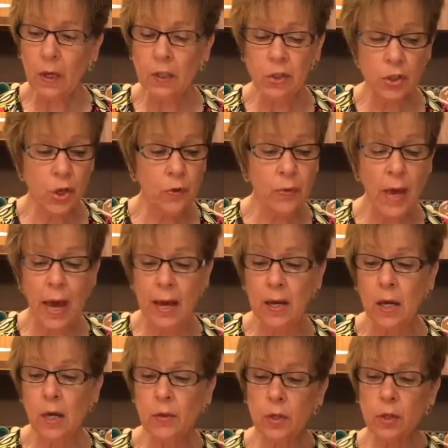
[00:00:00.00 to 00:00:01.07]
so that
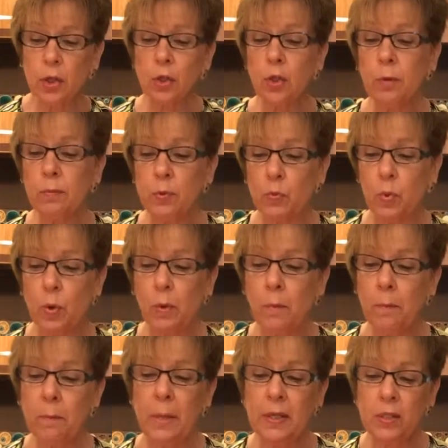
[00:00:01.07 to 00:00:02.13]
the tulips will
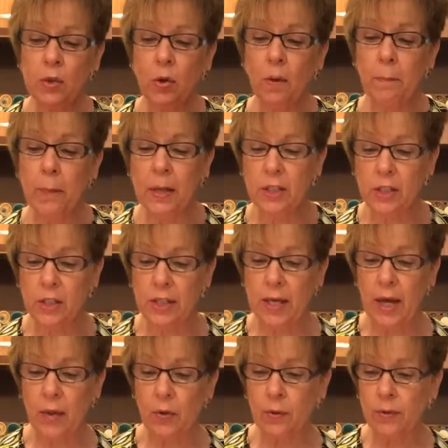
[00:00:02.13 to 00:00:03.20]
be sort of bunched
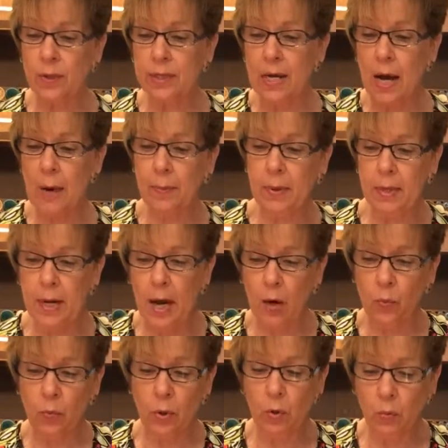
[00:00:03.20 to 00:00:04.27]
together at the top and
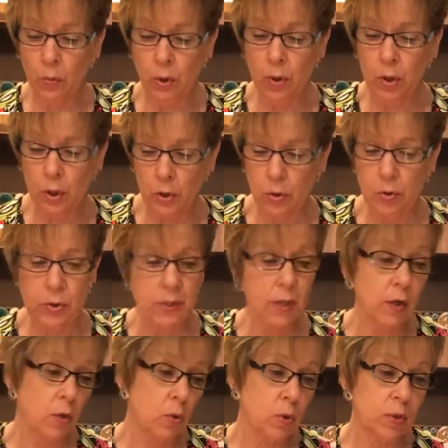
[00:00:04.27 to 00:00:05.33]
not real loose.
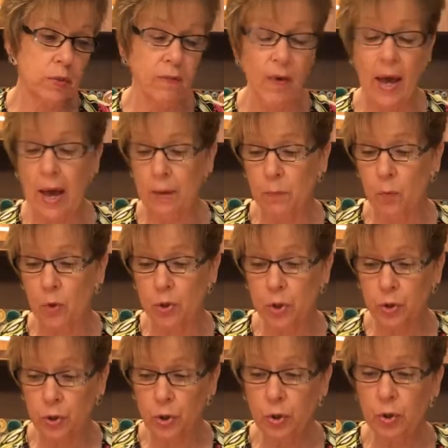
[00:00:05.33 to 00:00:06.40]
And of course, if I had more
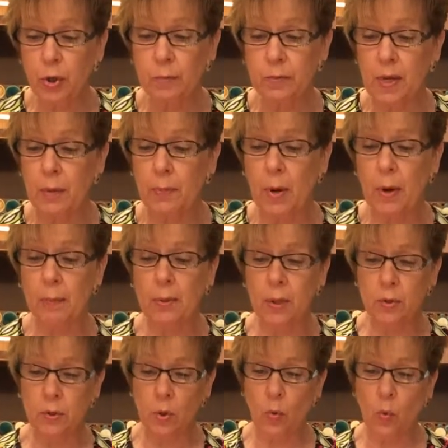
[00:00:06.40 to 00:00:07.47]
tulips, I'd probably
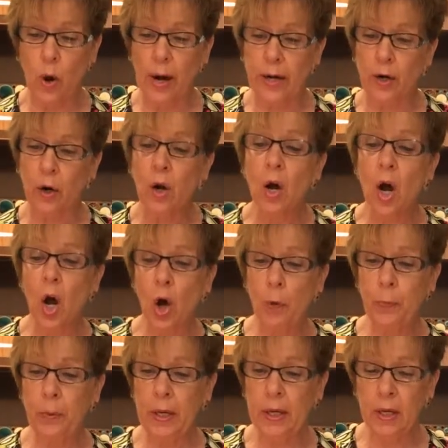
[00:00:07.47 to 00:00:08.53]
use a wider
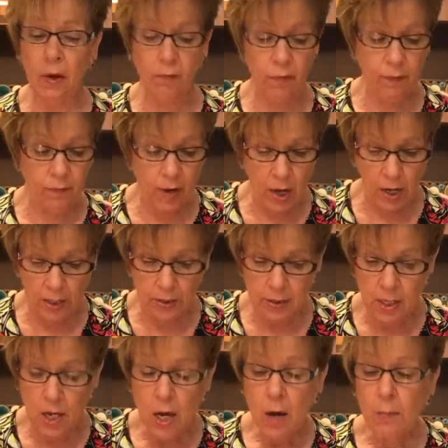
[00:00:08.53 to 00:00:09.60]
opening of the vase.
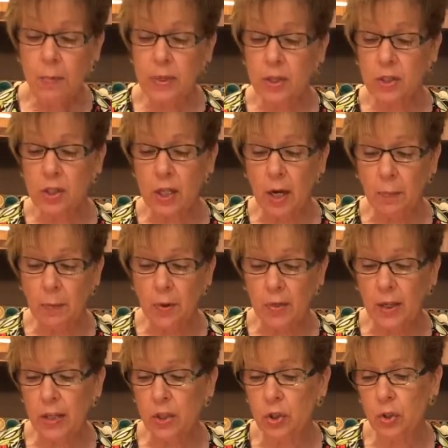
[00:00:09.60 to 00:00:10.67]
But there's a couple of
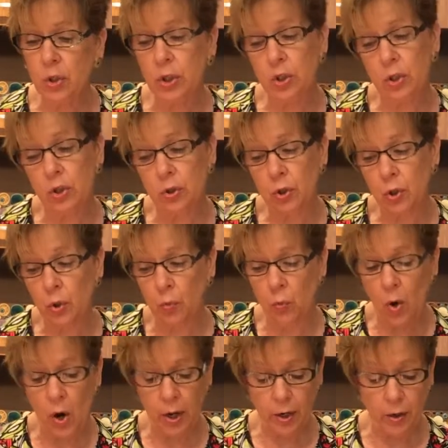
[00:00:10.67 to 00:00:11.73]
things you can do to your
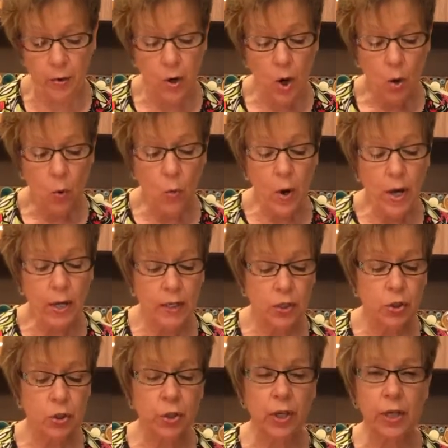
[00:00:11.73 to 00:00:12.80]
water. One
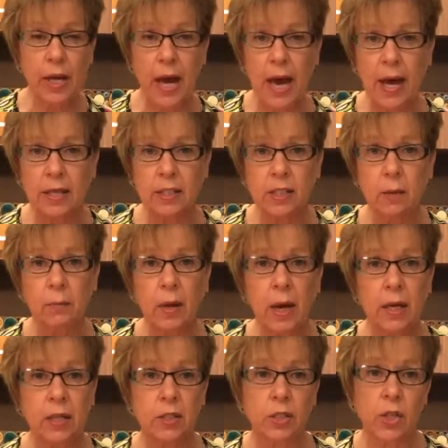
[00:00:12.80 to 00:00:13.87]
is you can add some
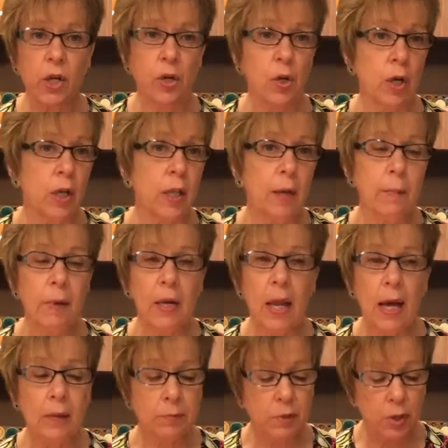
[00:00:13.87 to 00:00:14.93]
kind of soda, lemon
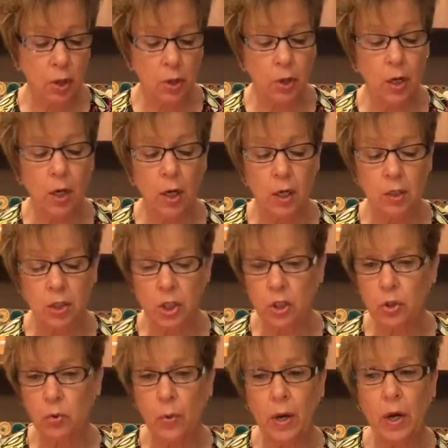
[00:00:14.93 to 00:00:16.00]
lime soda,
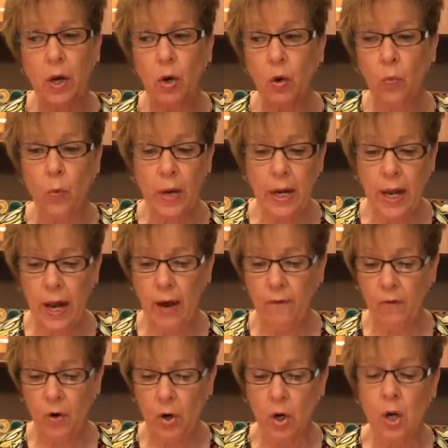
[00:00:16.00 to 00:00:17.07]
ginger ale, or
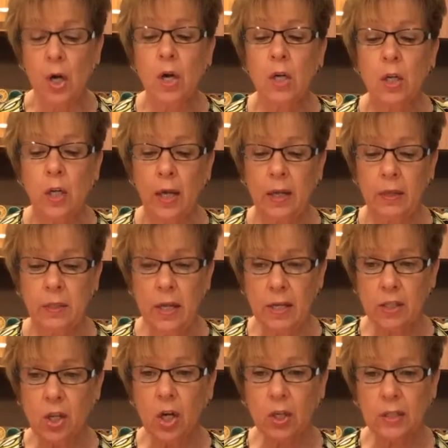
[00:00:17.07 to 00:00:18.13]
whatever,
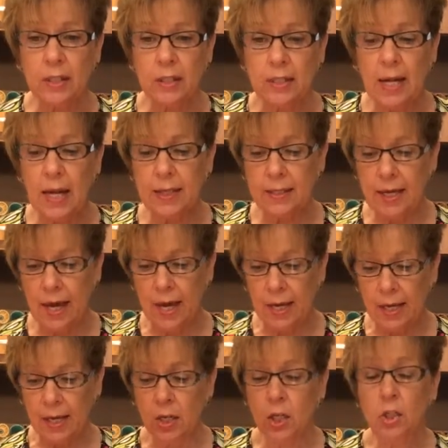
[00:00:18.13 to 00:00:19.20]
as long as it's not
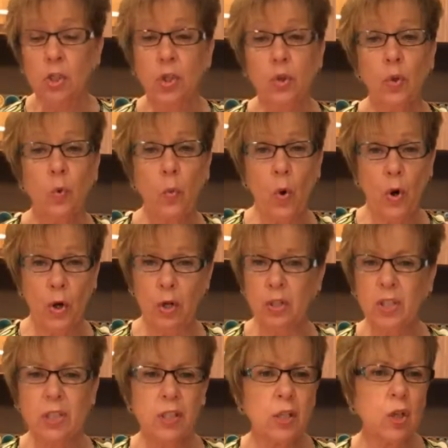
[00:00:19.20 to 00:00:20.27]
diet, to the water,
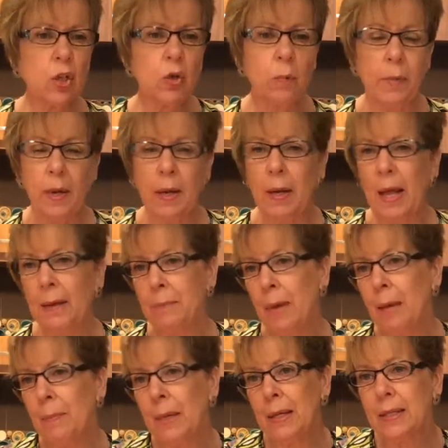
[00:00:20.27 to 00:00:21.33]
just a little bit, like
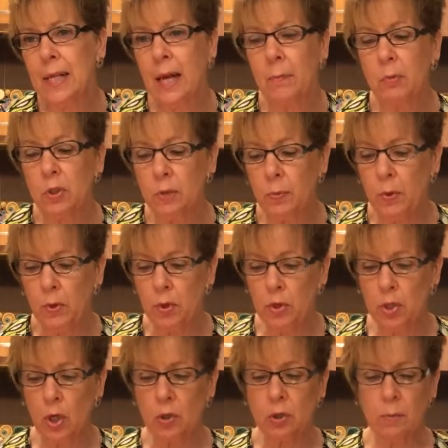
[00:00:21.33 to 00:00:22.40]
maybe a tablespoon or
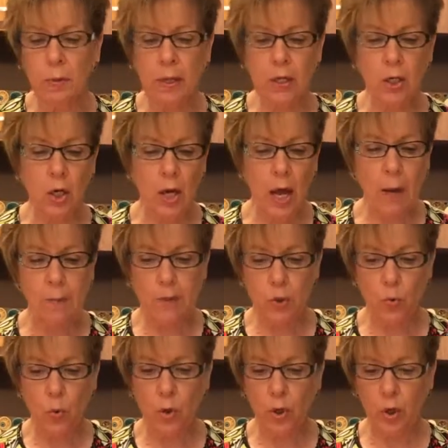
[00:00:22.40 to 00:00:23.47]
so, depending on how
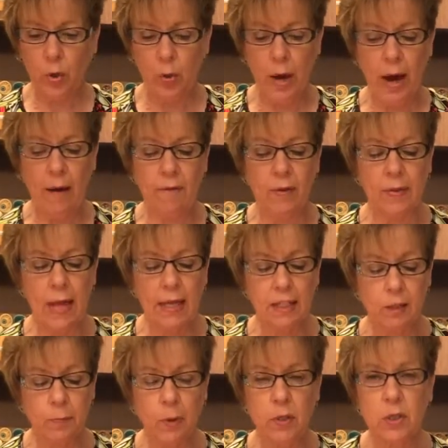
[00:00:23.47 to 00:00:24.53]
much water you have. And
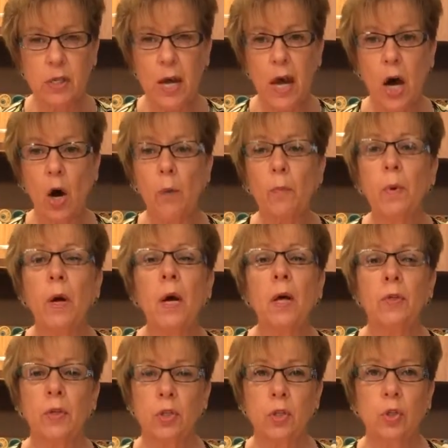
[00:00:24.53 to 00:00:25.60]
that's supposed to help
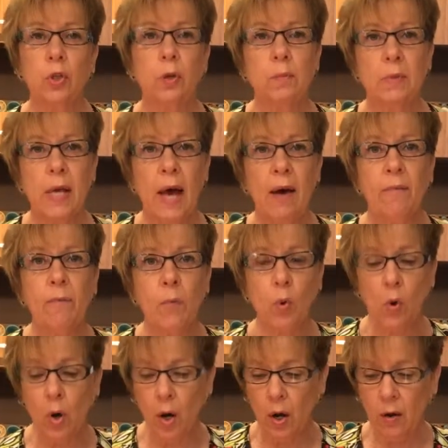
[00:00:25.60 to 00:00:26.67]
the tulips have
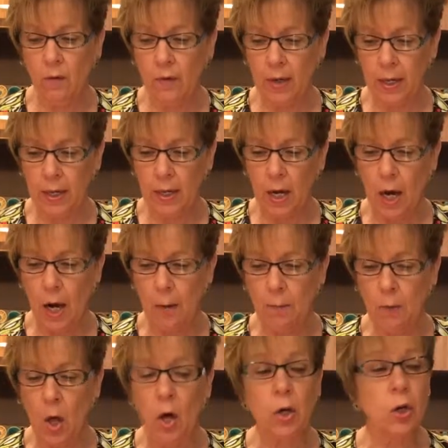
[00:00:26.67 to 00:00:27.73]
more of a
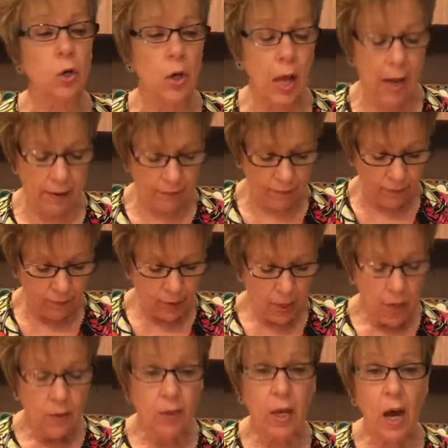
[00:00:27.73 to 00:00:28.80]
longer life.
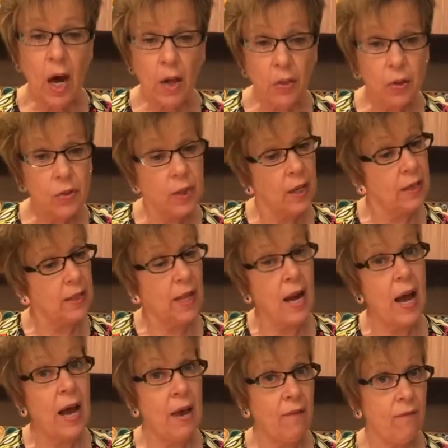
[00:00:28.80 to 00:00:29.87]
The other thing that
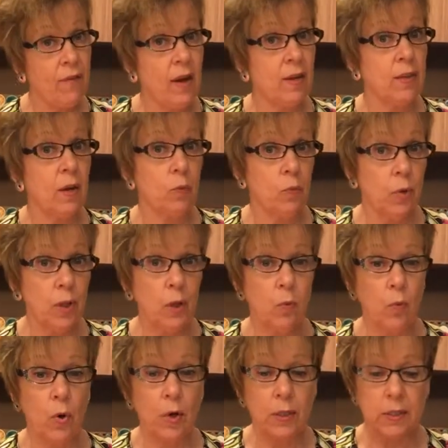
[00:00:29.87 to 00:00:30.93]
I have found that really
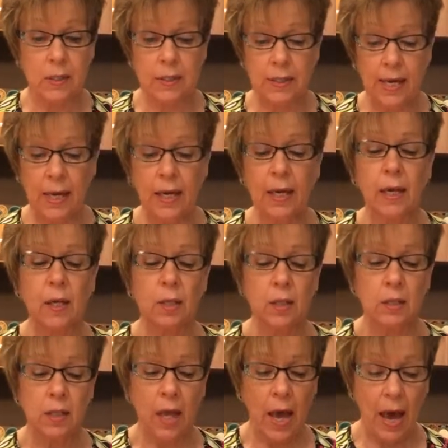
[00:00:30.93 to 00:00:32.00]
works is taking
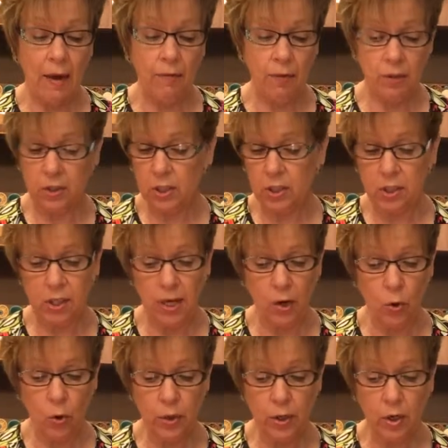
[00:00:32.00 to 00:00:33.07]
just an
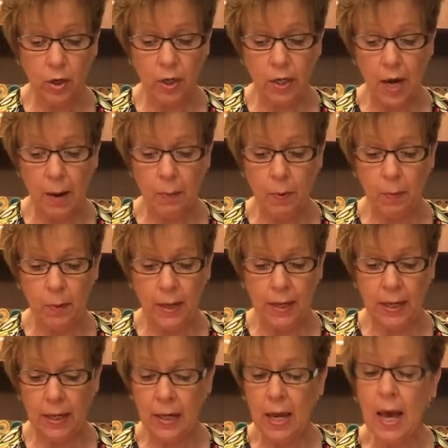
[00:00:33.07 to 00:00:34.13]
ordinary copper
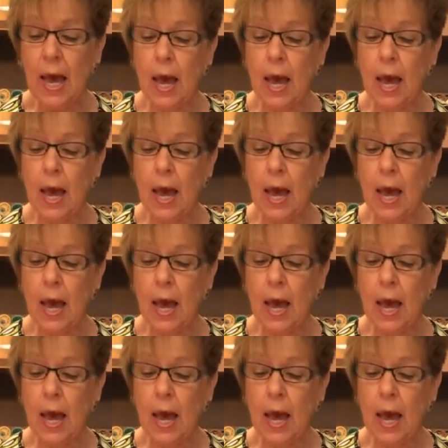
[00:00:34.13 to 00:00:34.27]
penny